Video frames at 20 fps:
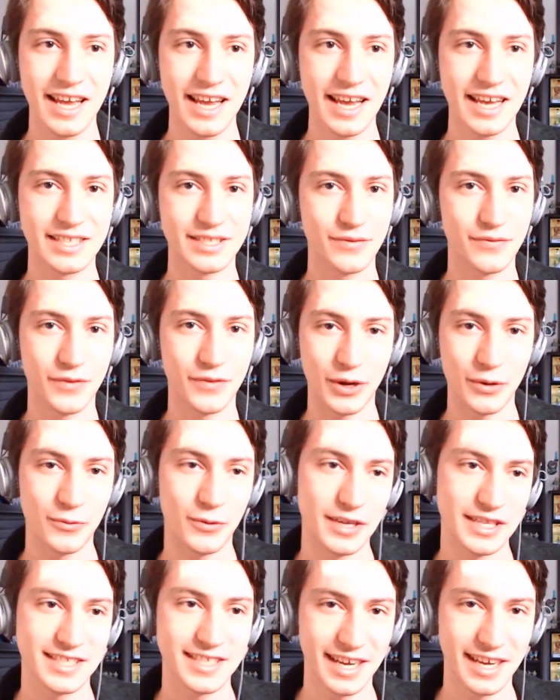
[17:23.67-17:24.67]
it's a very
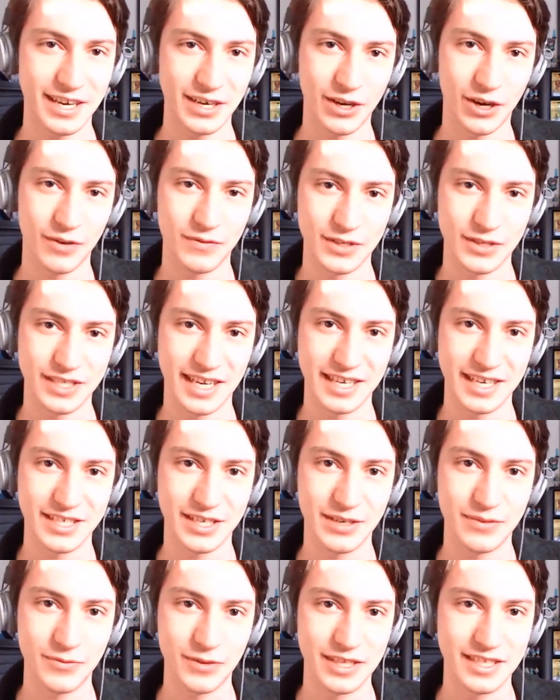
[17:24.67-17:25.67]
one-sided
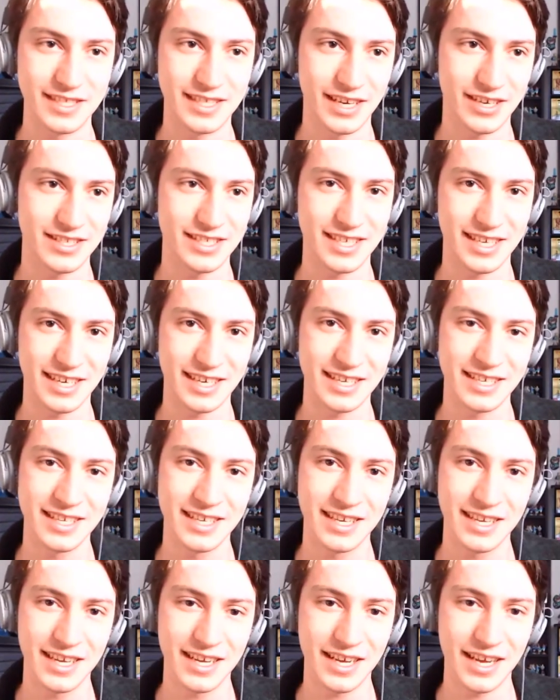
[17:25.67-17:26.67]
conversation with Zelda,
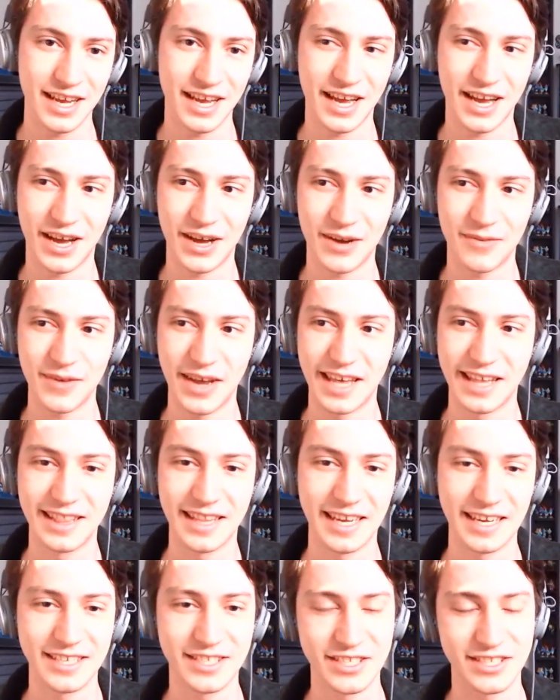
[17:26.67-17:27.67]
and
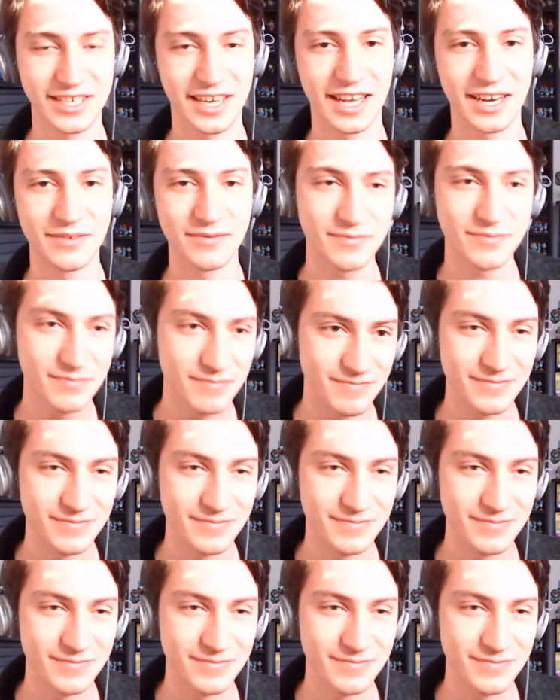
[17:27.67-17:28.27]
Link just kind of,